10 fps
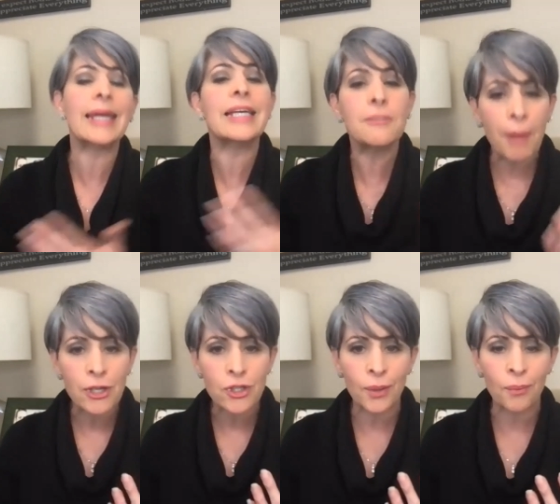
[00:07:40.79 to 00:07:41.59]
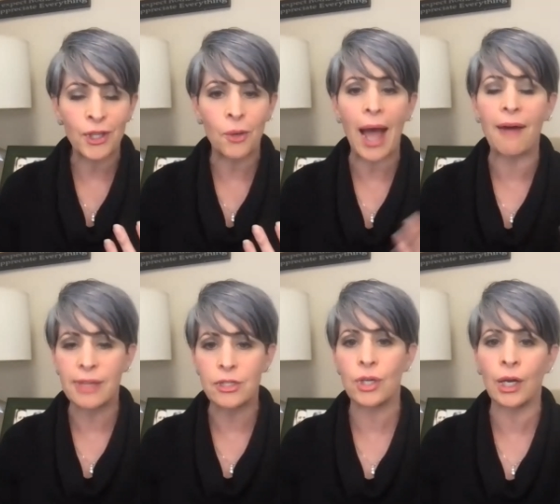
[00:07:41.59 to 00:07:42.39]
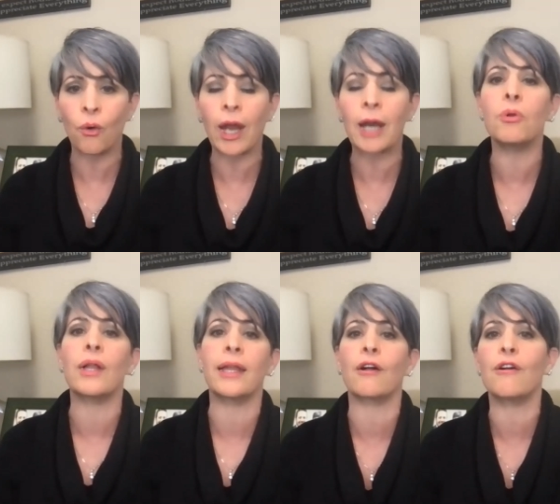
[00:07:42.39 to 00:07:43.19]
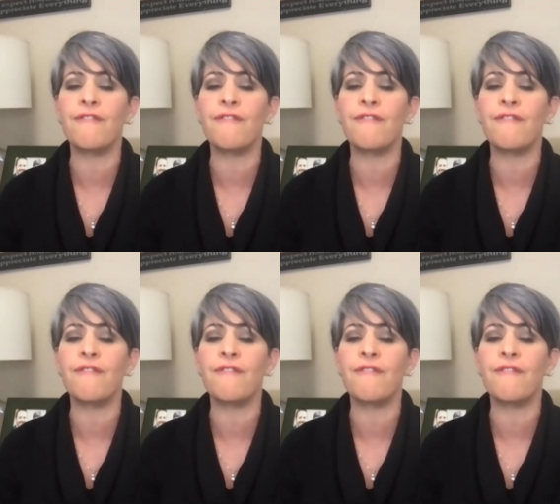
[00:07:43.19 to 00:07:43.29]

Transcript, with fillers: especially when you have such an incredible clinical